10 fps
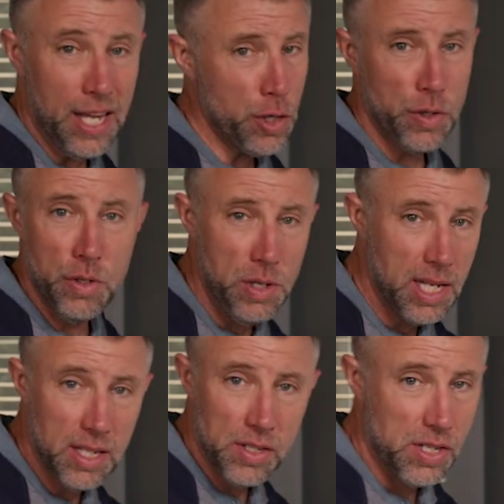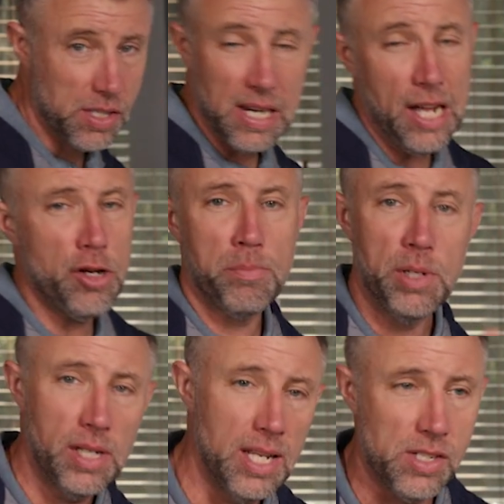not your uniqueness, it's not your
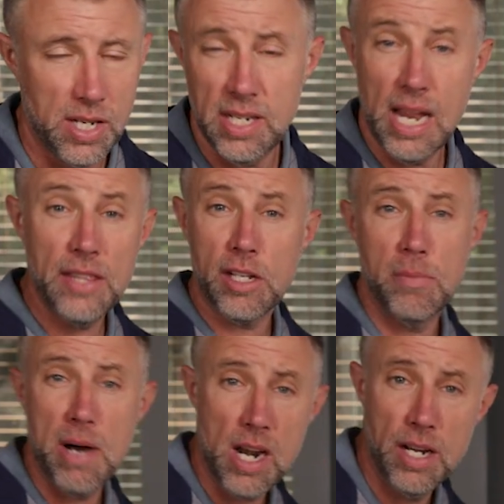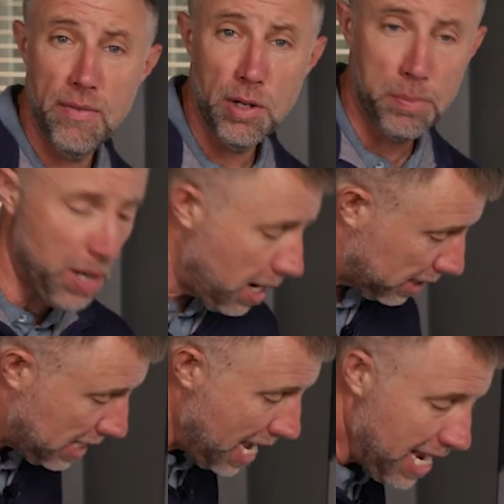brilliance, and not the commodity of your
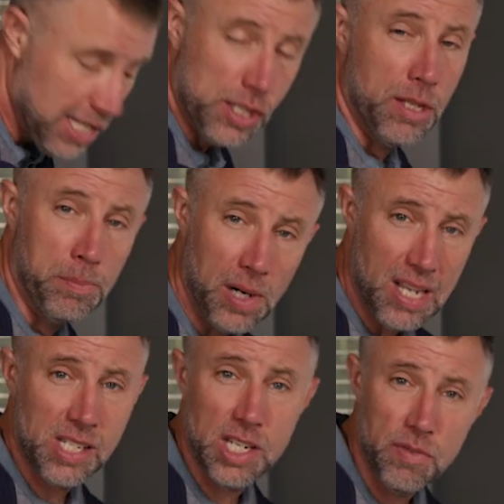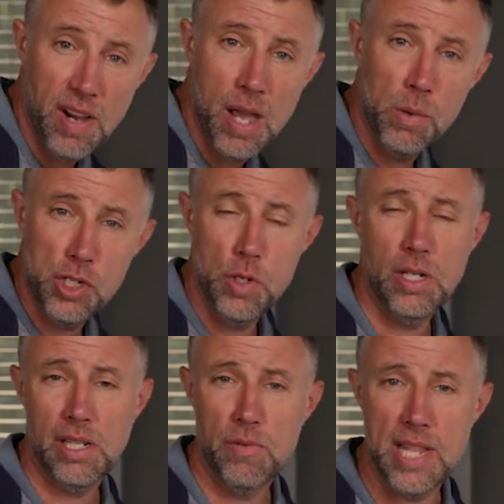product. It's the process via which you
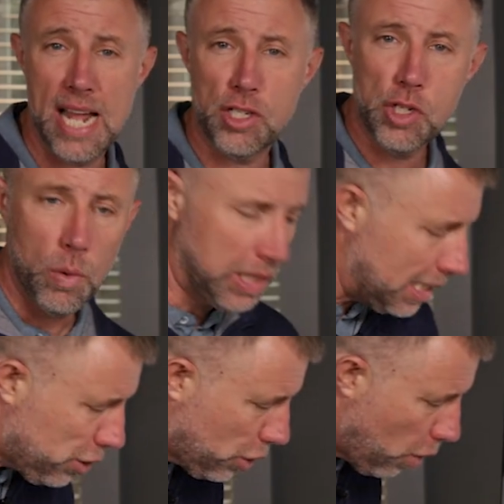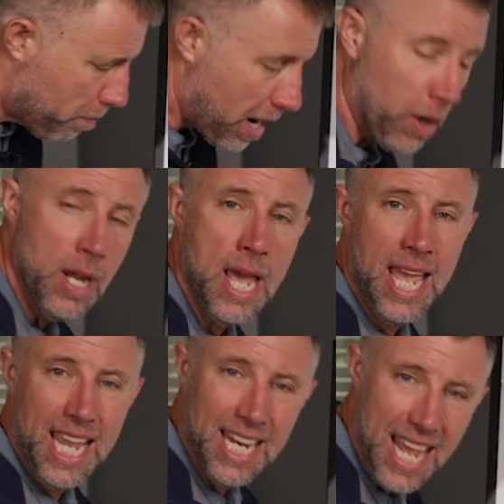deliver that. So let's go about
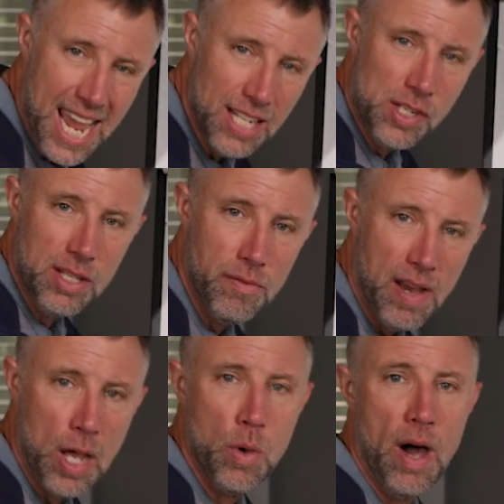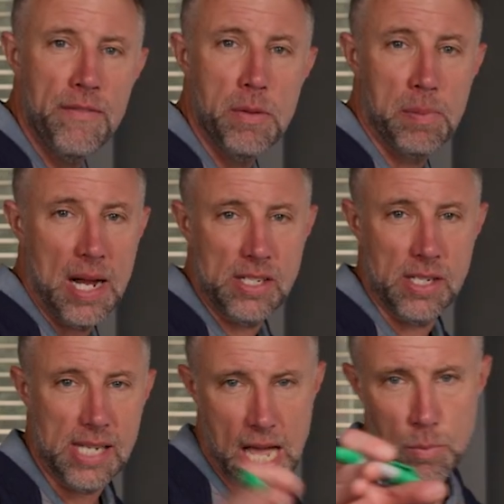enhancing the value of the
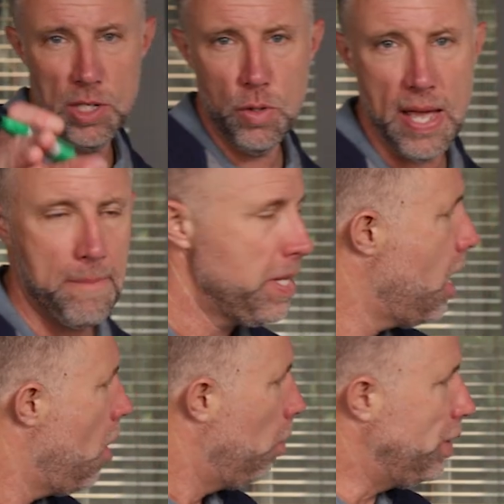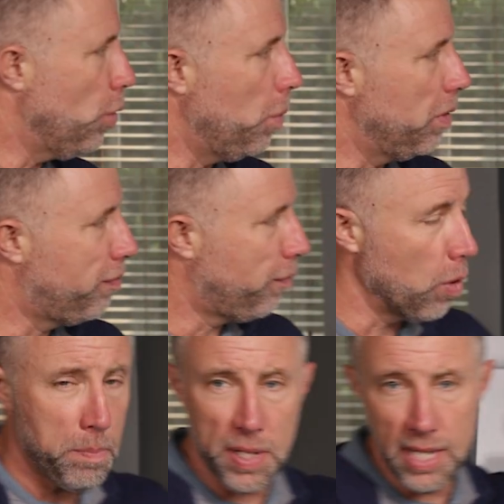process. How do we do that? We do it with
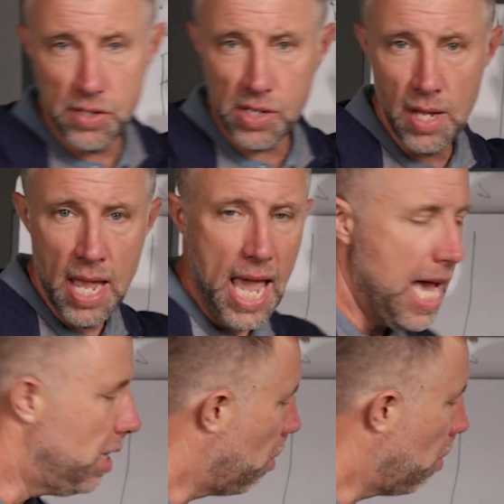4 Ps, and